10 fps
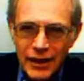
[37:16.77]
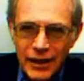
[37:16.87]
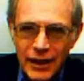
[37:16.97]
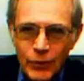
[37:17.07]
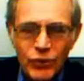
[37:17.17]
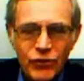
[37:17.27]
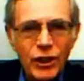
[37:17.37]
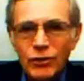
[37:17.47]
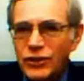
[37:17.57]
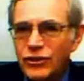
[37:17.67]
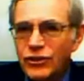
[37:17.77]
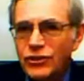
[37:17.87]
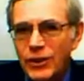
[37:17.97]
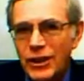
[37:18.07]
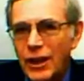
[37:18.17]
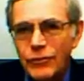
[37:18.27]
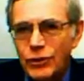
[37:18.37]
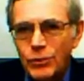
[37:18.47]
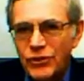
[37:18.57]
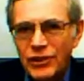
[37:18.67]
It was the only state where the
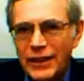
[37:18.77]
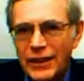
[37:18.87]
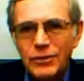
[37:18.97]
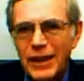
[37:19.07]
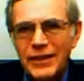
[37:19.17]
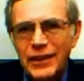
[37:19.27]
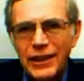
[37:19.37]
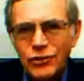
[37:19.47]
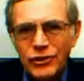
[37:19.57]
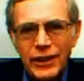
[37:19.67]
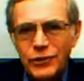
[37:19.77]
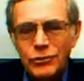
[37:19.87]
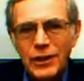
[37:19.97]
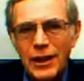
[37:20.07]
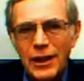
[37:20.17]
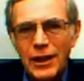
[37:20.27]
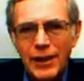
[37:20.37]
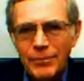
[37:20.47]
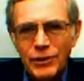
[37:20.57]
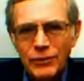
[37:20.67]
governor was elected by the legislature, not by
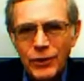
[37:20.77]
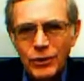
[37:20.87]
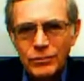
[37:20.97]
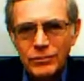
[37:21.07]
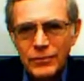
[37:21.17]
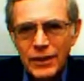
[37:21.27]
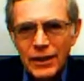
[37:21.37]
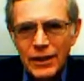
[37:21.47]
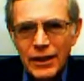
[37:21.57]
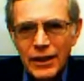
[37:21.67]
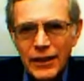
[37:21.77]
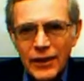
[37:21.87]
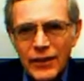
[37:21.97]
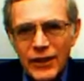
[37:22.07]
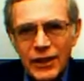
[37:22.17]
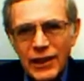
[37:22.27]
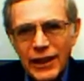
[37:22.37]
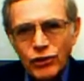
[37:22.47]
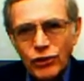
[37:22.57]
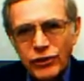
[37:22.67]
popular vote. The
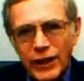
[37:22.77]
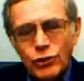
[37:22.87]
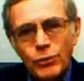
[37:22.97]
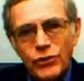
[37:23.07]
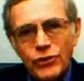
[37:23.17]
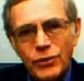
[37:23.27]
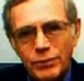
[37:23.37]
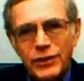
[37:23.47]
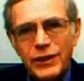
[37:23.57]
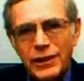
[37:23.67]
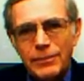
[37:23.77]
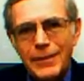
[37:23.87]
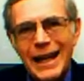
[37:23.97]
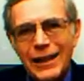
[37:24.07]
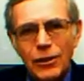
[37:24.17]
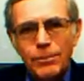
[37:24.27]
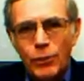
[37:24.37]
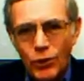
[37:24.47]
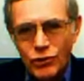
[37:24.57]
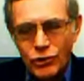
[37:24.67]
legislature was completely
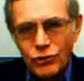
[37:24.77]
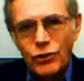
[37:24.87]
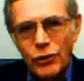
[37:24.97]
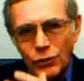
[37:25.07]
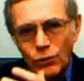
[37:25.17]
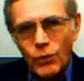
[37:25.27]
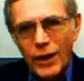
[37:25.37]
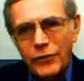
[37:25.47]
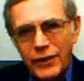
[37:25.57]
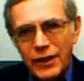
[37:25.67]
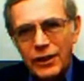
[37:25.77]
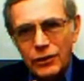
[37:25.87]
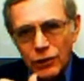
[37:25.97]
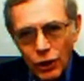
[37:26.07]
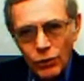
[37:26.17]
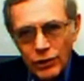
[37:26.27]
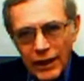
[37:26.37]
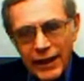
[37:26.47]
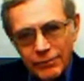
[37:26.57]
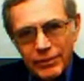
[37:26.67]
malapportioned so that wealthy
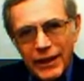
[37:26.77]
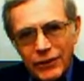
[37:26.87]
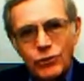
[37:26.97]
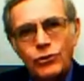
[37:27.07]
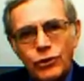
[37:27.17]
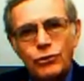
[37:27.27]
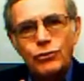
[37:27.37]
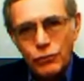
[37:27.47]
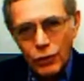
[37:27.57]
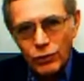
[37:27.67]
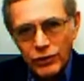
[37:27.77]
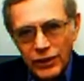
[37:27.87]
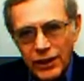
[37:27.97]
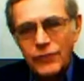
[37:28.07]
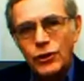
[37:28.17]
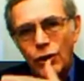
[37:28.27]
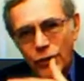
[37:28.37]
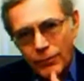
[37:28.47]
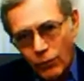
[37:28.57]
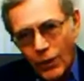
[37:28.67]
lowland planters controlled it, even though
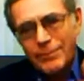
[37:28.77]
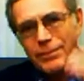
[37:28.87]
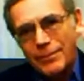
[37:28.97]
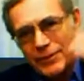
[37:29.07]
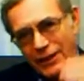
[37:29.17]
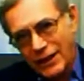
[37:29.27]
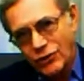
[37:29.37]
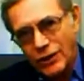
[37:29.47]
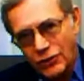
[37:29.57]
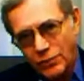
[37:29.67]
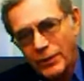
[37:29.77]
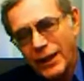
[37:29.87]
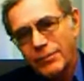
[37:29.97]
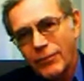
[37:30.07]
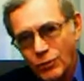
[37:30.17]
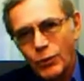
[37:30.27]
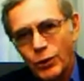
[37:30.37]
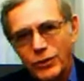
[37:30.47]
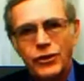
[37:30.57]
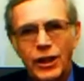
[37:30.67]
the white population had spread much
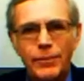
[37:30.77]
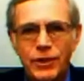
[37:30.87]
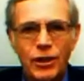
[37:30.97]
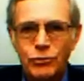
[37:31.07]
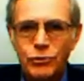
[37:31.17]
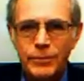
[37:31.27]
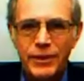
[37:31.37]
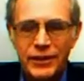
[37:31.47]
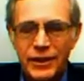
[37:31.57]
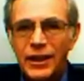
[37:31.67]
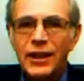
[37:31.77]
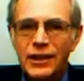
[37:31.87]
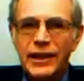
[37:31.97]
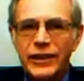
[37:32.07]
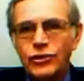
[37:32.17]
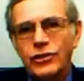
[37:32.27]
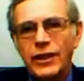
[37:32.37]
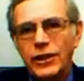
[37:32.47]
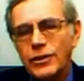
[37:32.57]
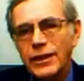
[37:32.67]
more into the upcountry, but the
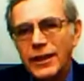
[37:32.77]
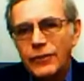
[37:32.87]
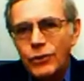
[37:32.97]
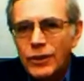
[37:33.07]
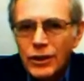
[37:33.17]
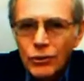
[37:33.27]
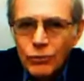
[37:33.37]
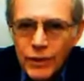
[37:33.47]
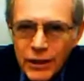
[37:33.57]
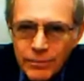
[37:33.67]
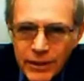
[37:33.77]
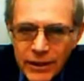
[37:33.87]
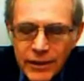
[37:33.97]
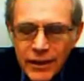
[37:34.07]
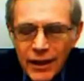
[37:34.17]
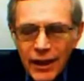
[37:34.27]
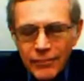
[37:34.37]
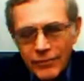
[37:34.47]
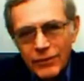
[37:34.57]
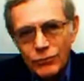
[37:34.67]
legislature had never really
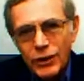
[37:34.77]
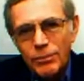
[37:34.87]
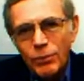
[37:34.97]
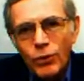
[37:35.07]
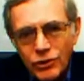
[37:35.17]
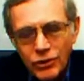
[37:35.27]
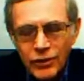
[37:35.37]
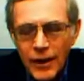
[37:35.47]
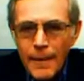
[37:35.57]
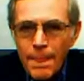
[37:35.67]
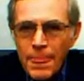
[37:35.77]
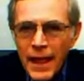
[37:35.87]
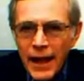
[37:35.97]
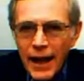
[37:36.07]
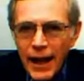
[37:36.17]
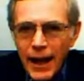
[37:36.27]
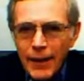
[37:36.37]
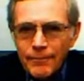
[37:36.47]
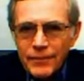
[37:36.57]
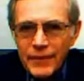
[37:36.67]
been reapportioned.
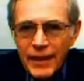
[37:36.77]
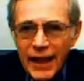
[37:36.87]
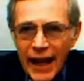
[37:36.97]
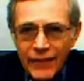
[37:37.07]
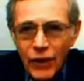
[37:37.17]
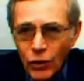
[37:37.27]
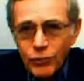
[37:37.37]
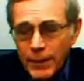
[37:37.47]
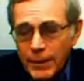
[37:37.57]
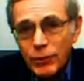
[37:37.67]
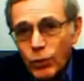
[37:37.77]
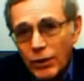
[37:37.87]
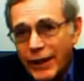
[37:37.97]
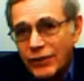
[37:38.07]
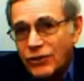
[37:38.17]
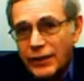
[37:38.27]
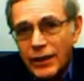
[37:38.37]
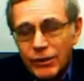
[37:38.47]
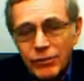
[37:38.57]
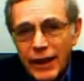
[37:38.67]
And those people were
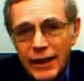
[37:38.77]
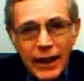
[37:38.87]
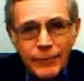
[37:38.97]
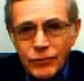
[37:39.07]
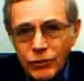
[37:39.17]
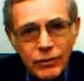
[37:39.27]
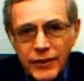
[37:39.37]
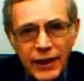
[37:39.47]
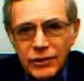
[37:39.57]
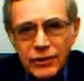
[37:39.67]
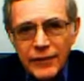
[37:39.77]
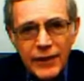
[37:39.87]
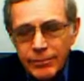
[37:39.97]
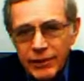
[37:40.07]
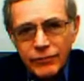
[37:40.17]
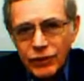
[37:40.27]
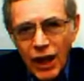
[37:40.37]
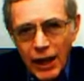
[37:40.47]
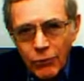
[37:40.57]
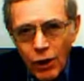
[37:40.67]
anti-democratic, absolutely. They believed in
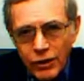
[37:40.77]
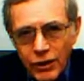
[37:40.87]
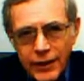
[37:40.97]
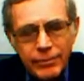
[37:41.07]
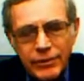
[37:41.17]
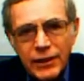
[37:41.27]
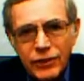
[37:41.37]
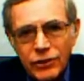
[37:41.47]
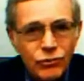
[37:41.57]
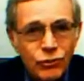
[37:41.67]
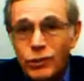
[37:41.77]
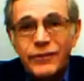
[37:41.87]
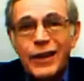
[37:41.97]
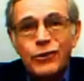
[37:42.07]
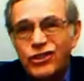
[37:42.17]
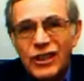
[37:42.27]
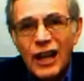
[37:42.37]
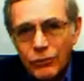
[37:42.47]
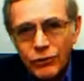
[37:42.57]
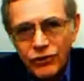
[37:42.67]
hierarchy, they believed in sort of
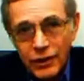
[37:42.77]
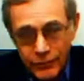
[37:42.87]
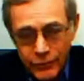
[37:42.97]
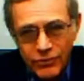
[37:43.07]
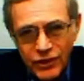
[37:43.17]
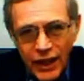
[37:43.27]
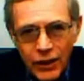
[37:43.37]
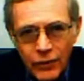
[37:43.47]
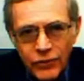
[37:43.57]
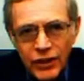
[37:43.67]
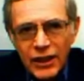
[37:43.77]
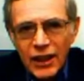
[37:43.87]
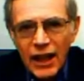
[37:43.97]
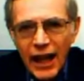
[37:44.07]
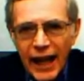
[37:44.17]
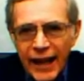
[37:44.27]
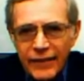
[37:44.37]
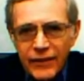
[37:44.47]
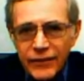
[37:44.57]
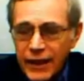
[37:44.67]
aristocracy of themselves,
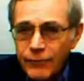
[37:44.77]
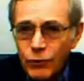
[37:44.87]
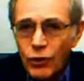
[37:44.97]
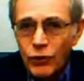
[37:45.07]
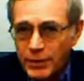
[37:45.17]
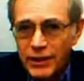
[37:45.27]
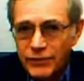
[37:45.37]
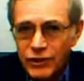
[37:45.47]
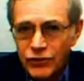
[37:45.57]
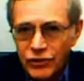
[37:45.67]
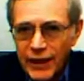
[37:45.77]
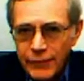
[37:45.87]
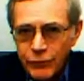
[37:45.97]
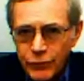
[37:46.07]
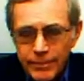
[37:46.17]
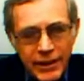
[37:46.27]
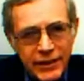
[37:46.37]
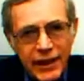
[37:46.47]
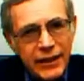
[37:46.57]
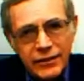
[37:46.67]
and they of course believed in slavery, but
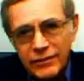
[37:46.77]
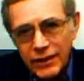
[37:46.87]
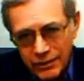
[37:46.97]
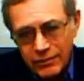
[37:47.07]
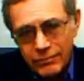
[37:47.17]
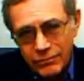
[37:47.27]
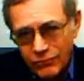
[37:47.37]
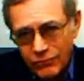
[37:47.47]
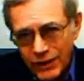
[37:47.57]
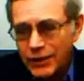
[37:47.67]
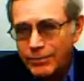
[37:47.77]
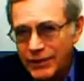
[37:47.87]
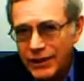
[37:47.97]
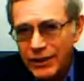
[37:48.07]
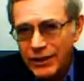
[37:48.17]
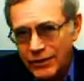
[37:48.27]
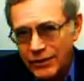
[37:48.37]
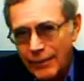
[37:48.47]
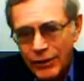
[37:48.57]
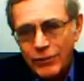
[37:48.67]
they didn't really believe in a
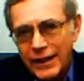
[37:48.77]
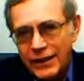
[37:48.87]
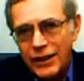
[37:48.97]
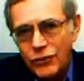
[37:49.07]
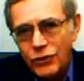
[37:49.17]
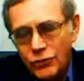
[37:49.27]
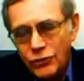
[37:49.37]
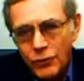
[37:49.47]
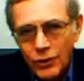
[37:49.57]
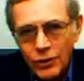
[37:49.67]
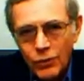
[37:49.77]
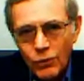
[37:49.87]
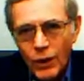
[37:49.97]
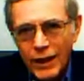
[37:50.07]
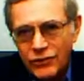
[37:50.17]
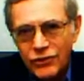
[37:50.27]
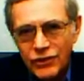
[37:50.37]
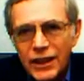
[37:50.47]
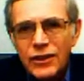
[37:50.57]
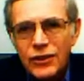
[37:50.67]
democratic ethos for whites
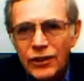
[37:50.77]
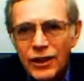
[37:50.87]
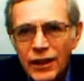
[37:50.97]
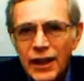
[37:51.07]
either.